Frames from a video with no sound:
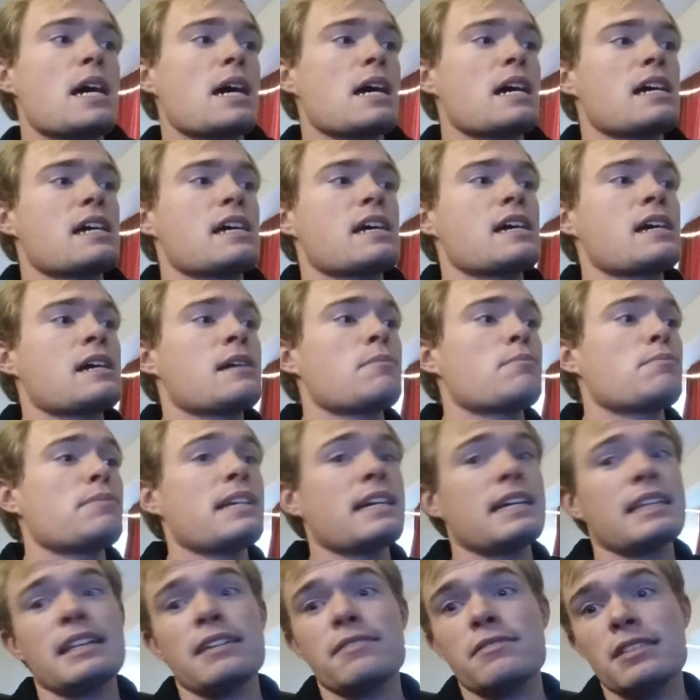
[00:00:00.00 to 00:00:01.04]
I'm
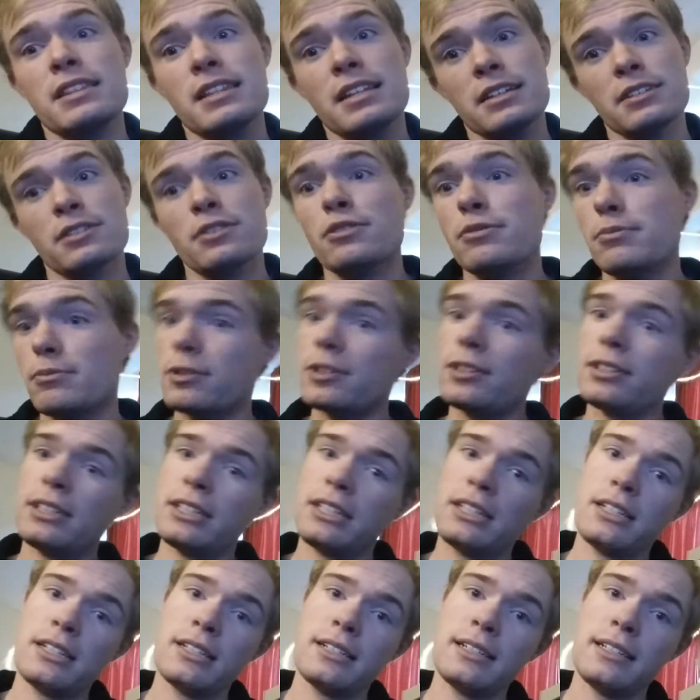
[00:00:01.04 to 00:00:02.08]
gonna have a lot of homework
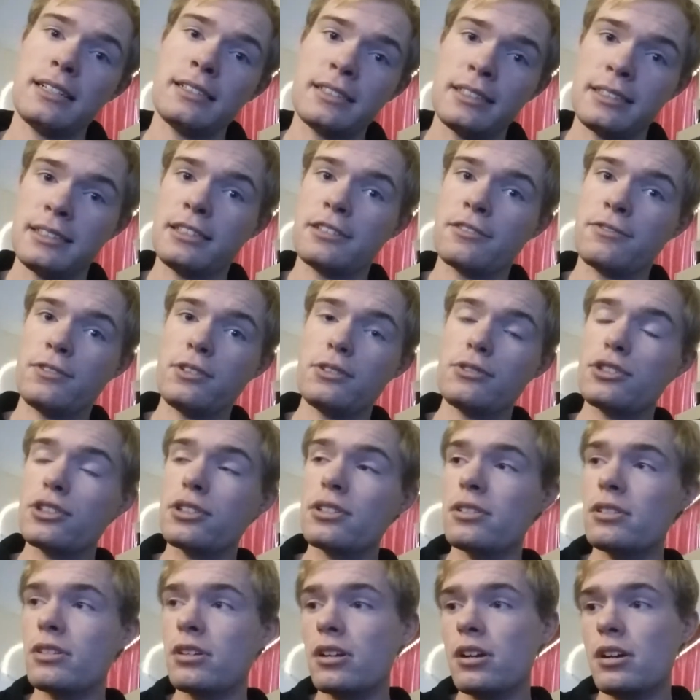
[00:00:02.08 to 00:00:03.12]
in the near
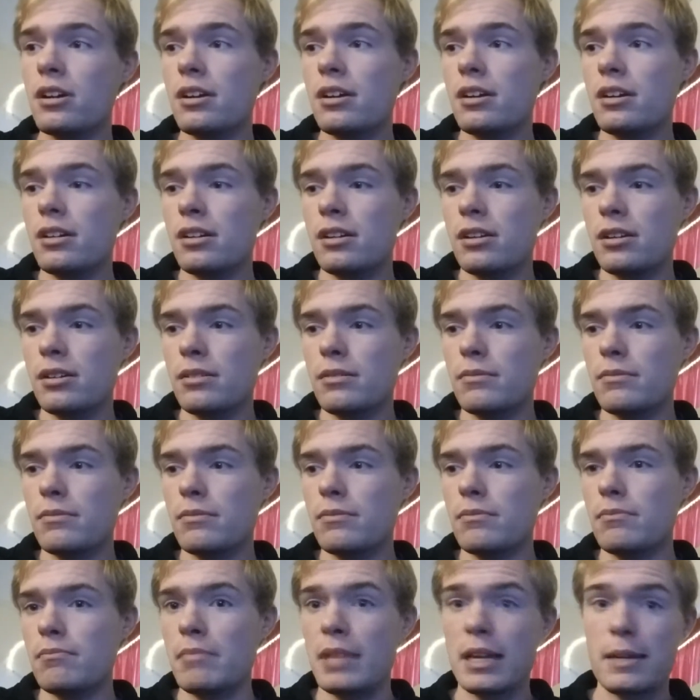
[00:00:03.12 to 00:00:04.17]
future.
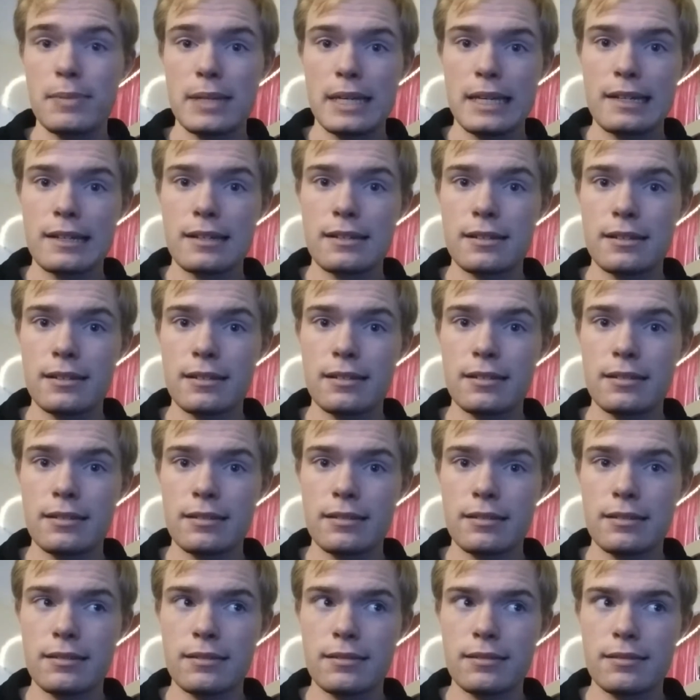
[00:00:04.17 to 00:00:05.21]
Maybe.
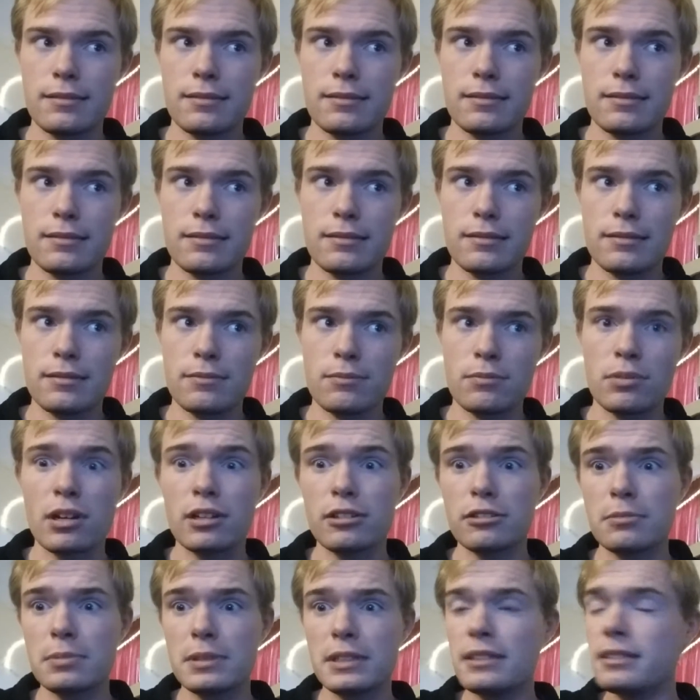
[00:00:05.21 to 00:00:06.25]

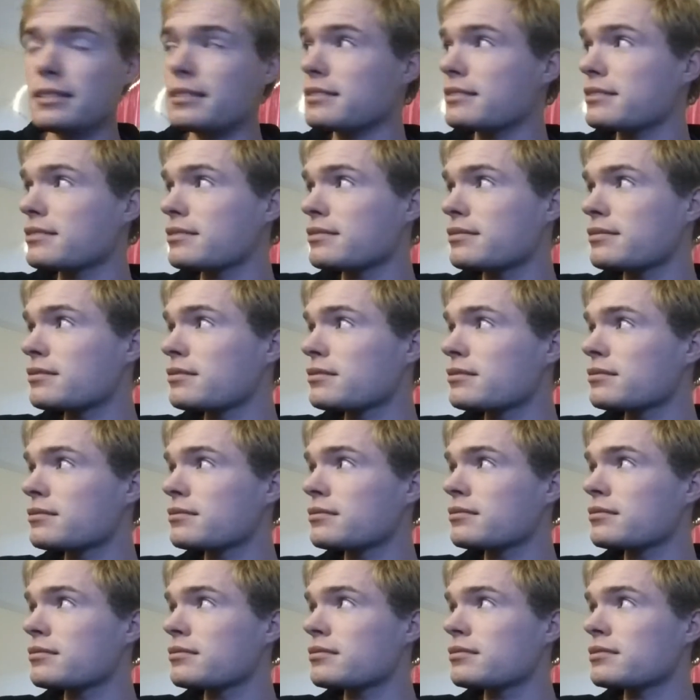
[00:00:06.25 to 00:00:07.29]
Probably.
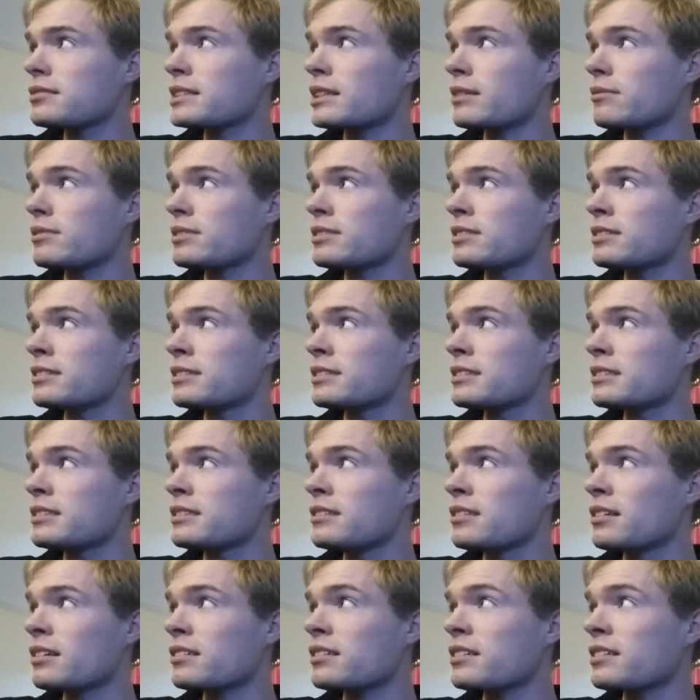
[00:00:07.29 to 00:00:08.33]
Someone is
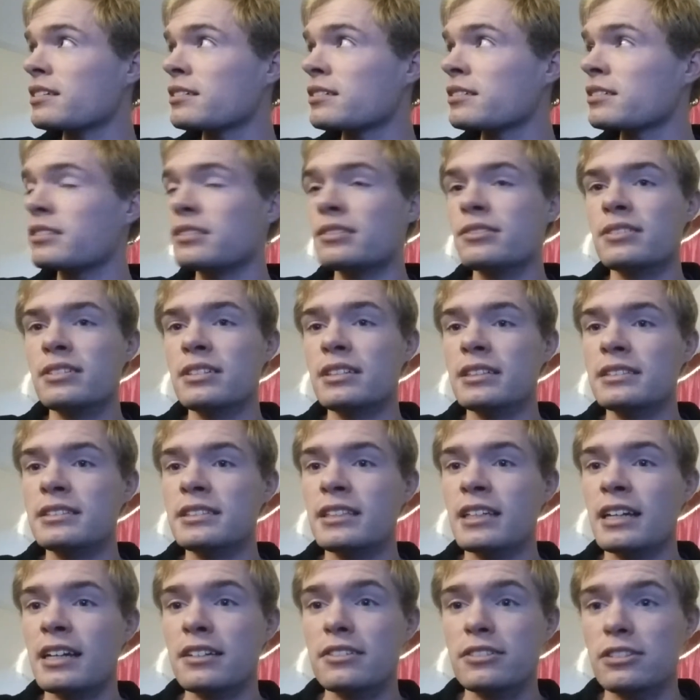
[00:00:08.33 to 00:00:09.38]
knocking on a door
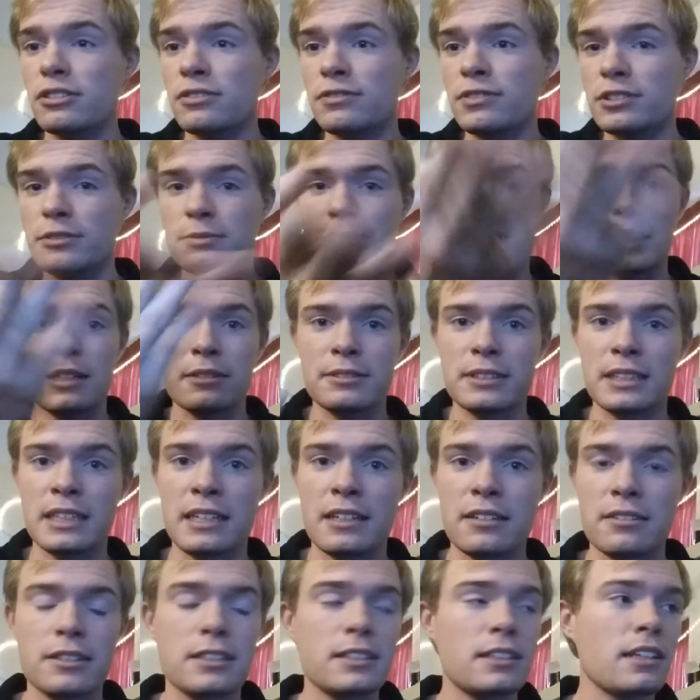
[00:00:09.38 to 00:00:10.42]
outside. I don't know if you'll be able to
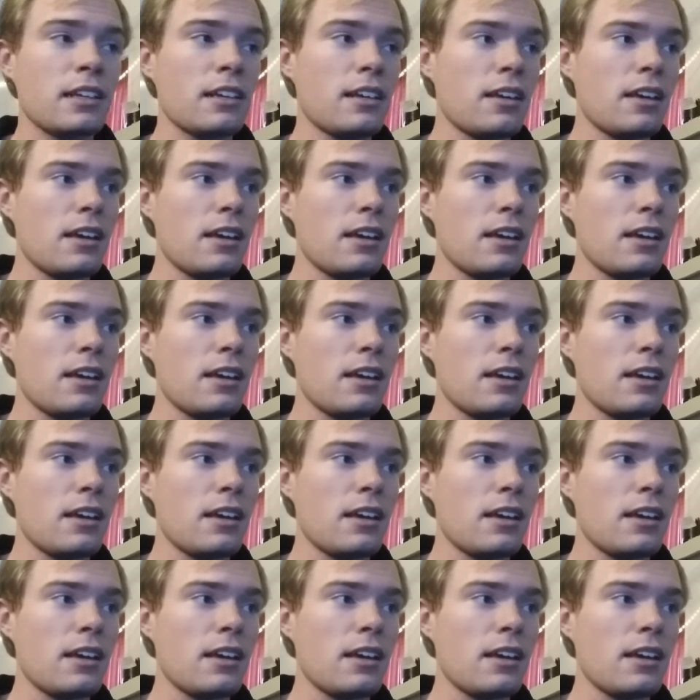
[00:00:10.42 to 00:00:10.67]
hear it.